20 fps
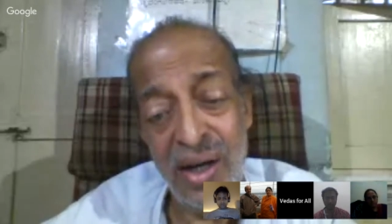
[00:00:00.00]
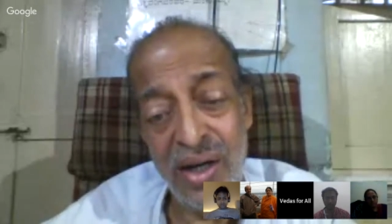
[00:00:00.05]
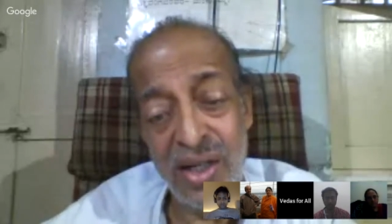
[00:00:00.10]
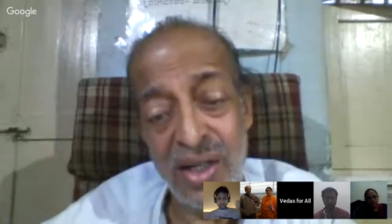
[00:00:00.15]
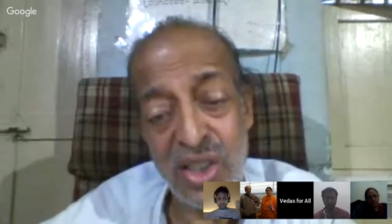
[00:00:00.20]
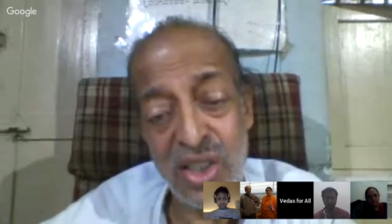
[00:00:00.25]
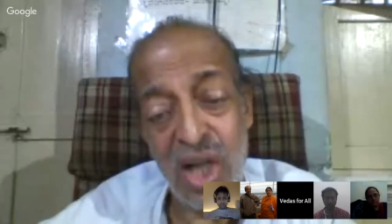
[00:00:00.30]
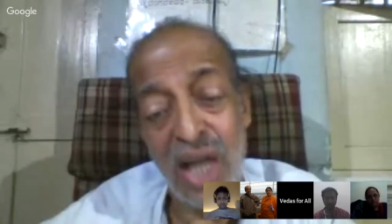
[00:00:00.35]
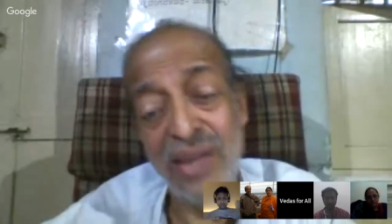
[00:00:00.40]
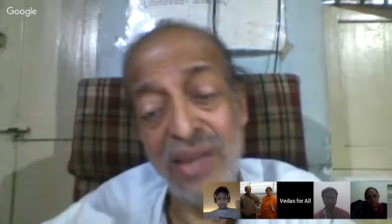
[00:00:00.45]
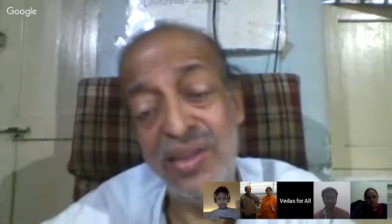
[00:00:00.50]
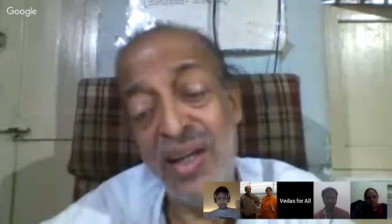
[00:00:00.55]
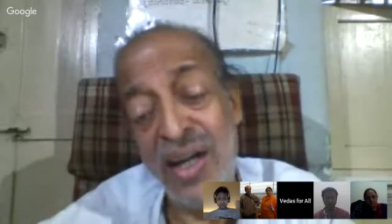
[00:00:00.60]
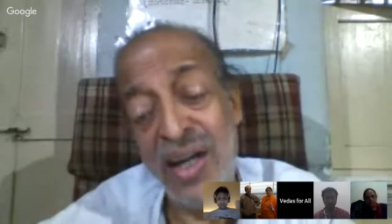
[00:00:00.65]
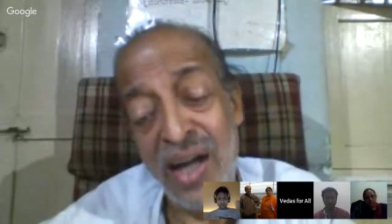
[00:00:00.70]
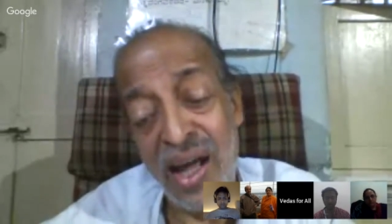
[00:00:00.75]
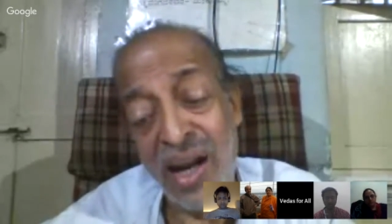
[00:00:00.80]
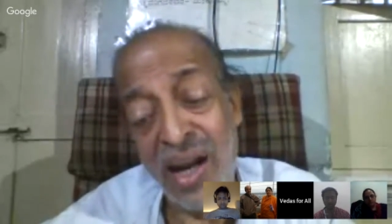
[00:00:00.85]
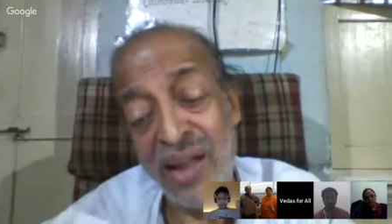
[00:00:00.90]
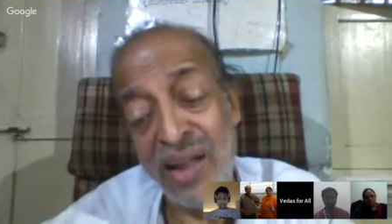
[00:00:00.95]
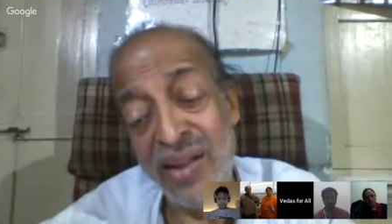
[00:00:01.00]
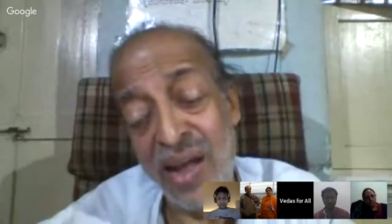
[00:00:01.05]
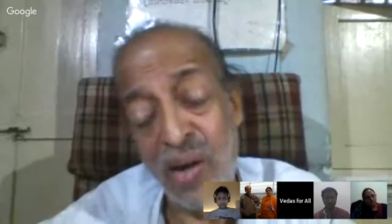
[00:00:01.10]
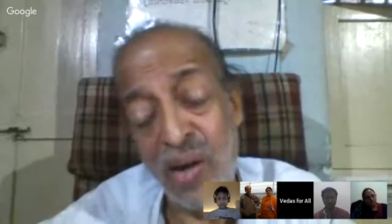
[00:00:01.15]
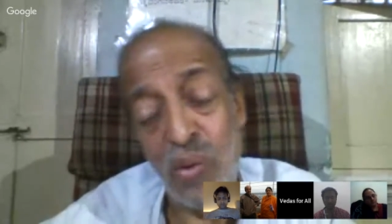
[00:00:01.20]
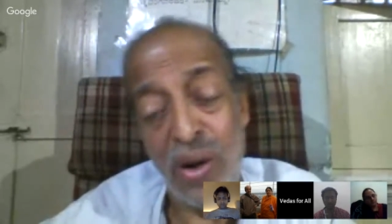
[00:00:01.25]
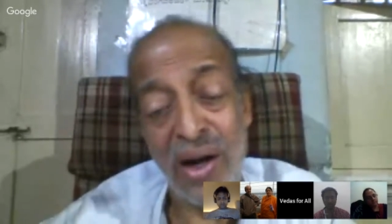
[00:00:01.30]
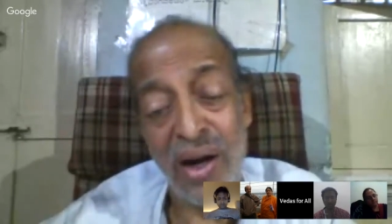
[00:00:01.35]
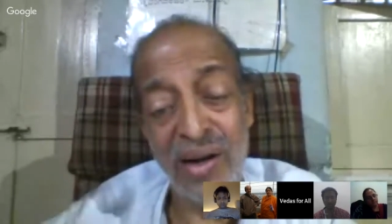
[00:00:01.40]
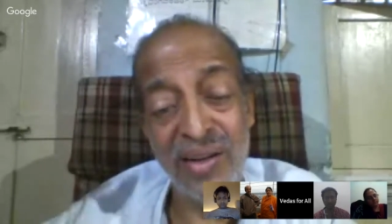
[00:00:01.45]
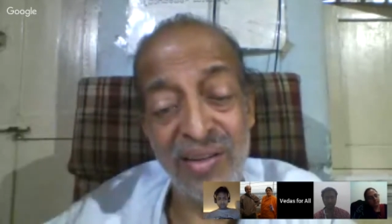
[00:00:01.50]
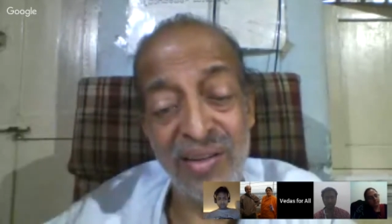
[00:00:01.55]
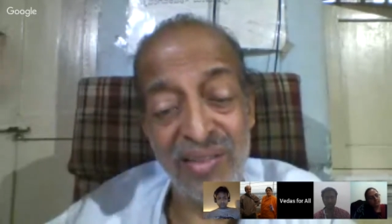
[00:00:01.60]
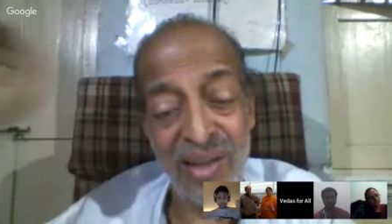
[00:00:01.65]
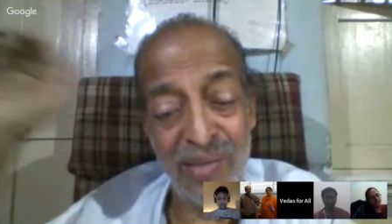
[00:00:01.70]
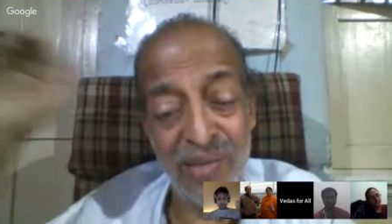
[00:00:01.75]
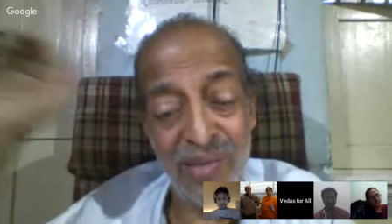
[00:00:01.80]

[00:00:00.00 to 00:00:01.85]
Shanti and Ananda are one and the same.